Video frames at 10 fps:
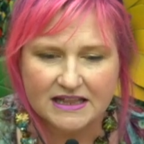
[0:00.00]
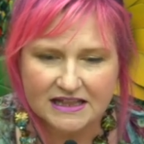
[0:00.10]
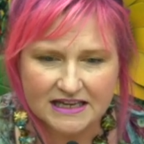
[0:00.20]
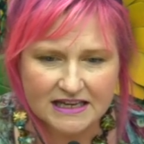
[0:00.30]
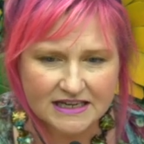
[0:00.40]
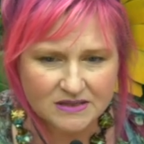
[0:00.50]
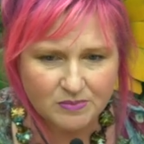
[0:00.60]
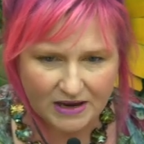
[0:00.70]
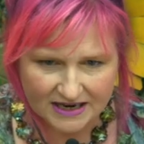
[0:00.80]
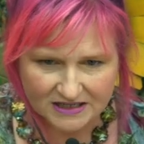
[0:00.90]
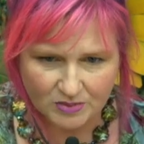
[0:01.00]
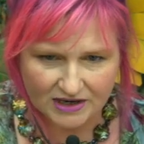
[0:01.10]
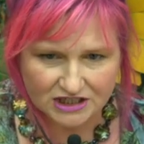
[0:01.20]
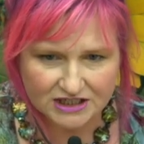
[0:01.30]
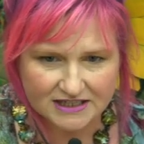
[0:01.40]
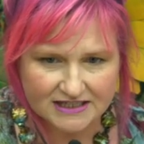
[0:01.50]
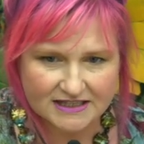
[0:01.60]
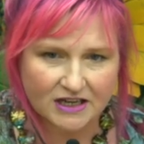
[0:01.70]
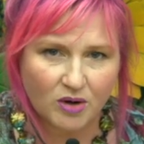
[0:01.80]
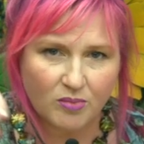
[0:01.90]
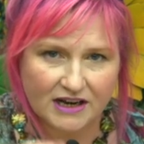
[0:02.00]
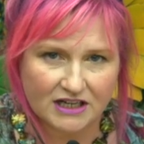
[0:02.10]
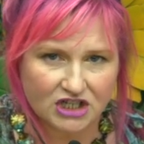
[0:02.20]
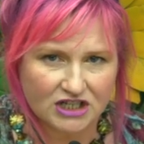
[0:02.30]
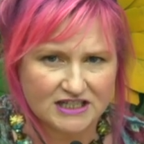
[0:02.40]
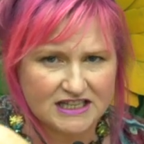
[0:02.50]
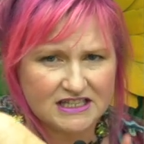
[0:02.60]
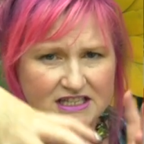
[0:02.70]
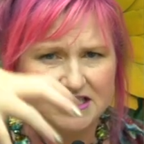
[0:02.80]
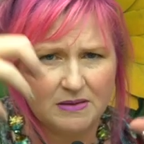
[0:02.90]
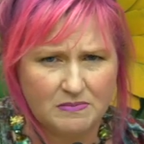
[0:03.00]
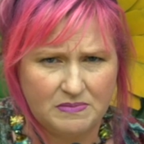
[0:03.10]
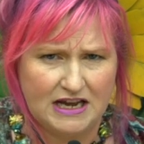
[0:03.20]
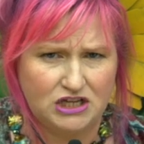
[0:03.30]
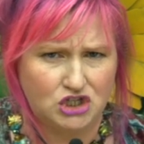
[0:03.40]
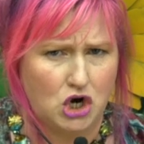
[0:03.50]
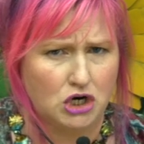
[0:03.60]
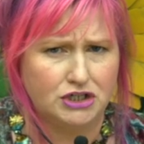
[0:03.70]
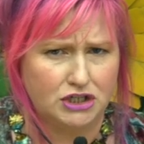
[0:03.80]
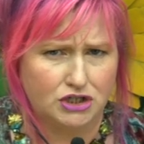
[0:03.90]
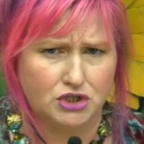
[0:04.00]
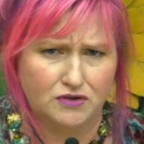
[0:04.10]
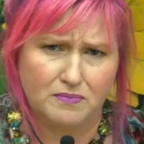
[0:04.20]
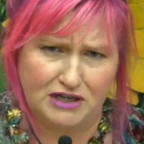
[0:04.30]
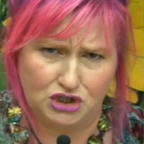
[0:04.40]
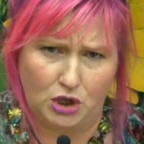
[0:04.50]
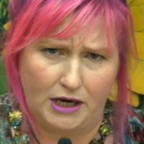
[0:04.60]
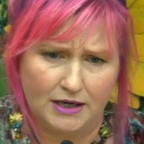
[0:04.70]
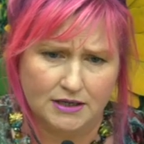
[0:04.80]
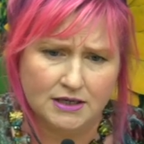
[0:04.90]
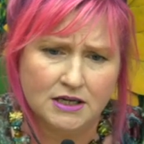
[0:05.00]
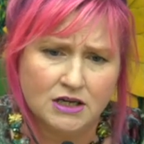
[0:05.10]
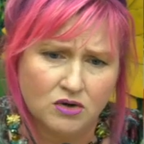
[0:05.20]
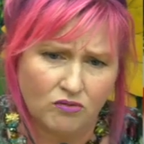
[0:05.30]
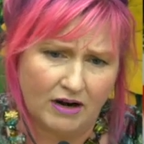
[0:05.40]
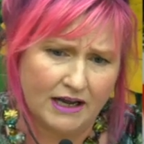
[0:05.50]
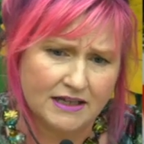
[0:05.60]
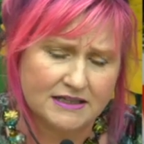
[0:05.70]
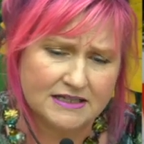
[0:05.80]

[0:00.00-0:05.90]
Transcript: These base branches, these thicker branches, this is the base architecture of my tree, right?